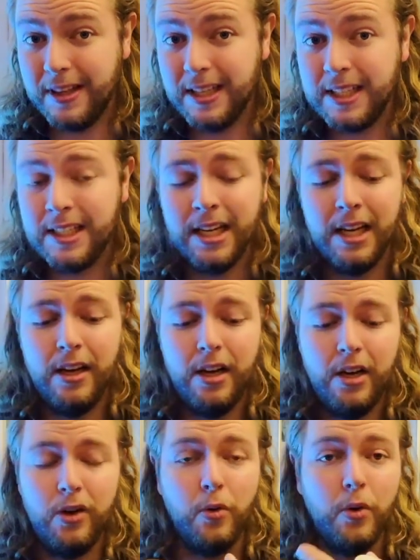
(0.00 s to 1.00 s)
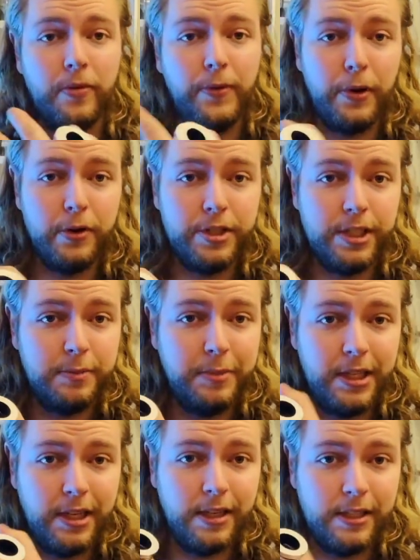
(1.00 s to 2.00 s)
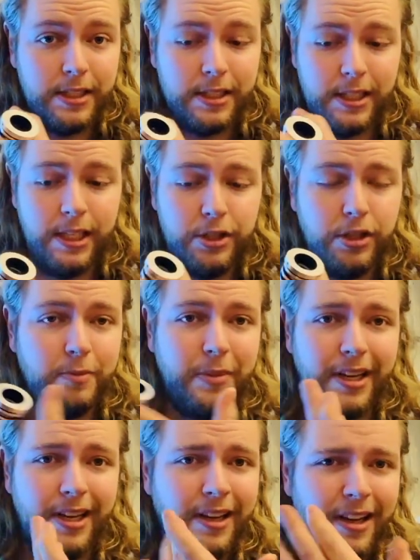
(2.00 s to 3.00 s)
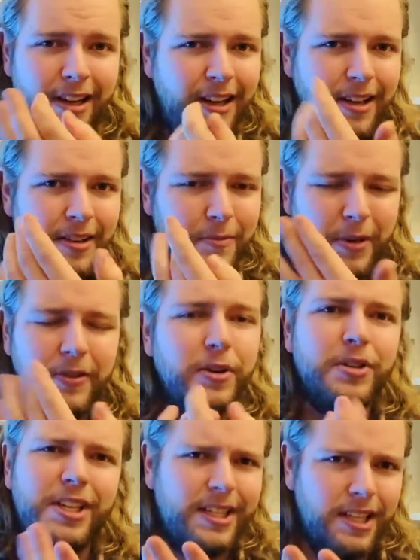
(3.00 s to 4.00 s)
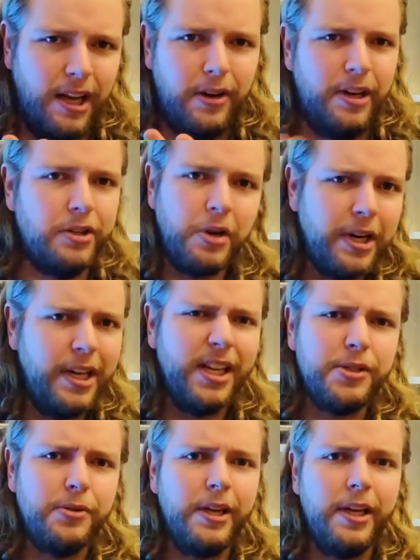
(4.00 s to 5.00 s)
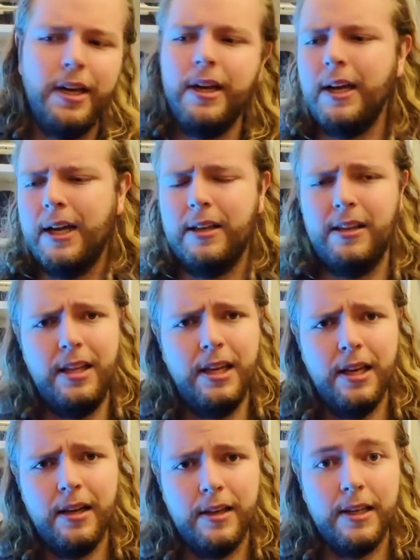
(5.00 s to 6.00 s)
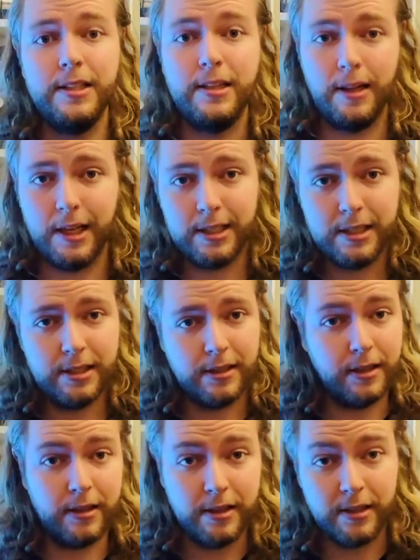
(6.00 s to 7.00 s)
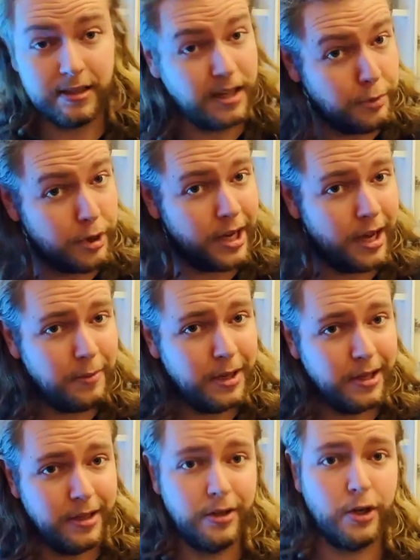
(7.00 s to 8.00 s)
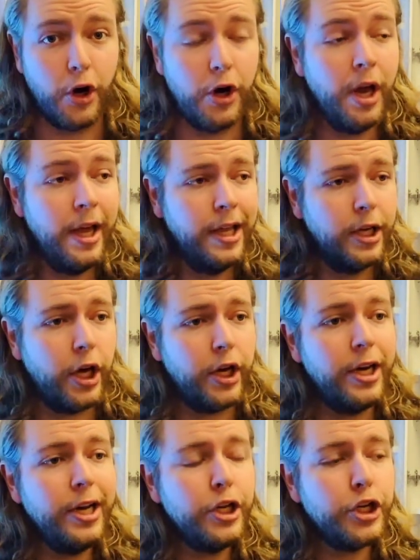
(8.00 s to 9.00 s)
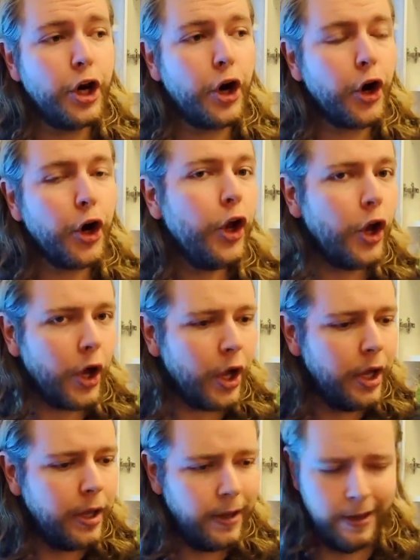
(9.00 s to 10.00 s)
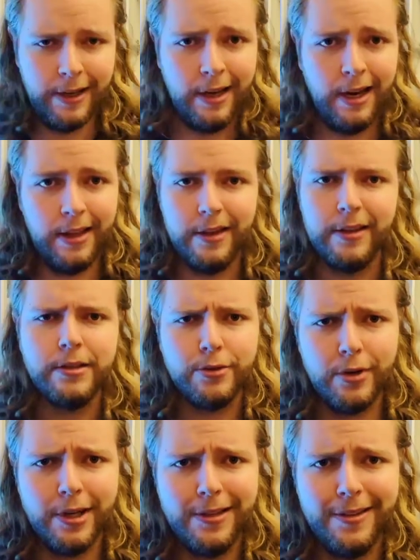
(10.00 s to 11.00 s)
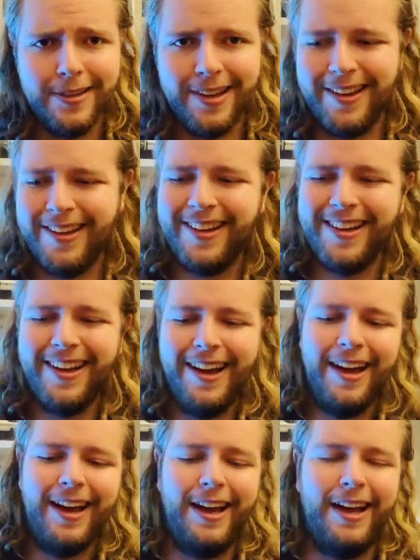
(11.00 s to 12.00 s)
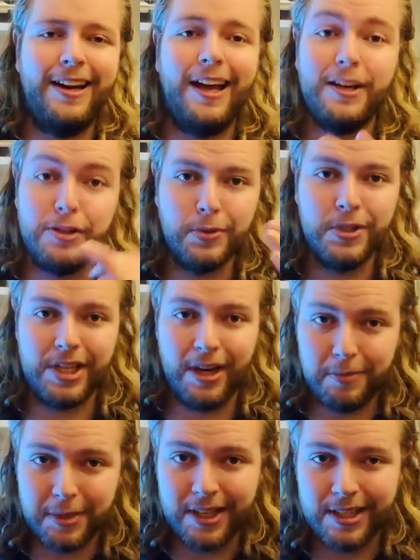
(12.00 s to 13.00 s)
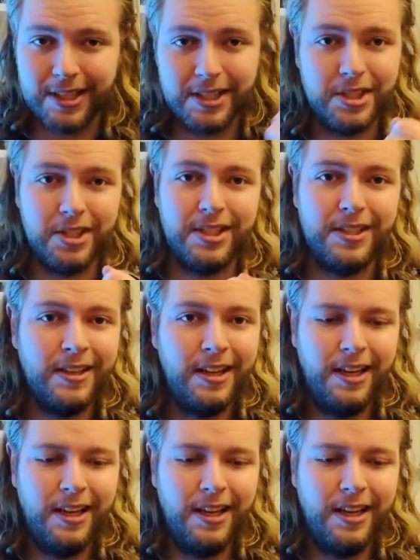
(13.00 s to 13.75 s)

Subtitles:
this or flourishes, because it just, my fingers get tired. I tried it yesterday at his class, the Saber Academy in Karlsruhe. I think that's correct. And I had to switch out because it just